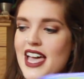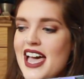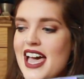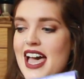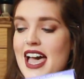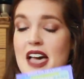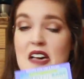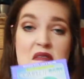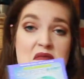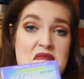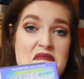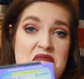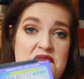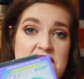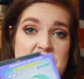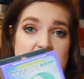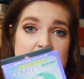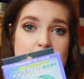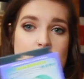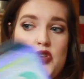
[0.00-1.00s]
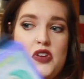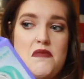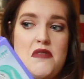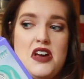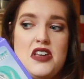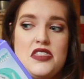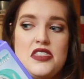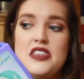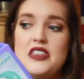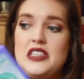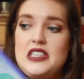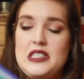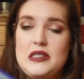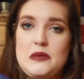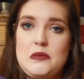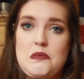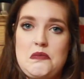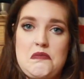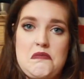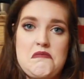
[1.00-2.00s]
So I bought
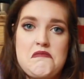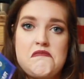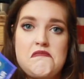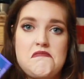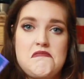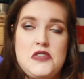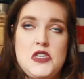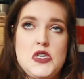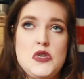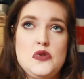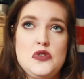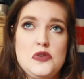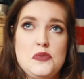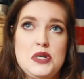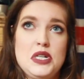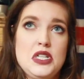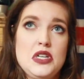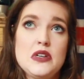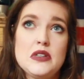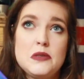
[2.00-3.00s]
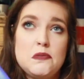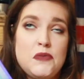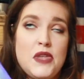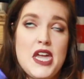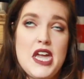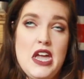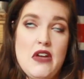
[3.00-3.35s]
this to use on my clothes.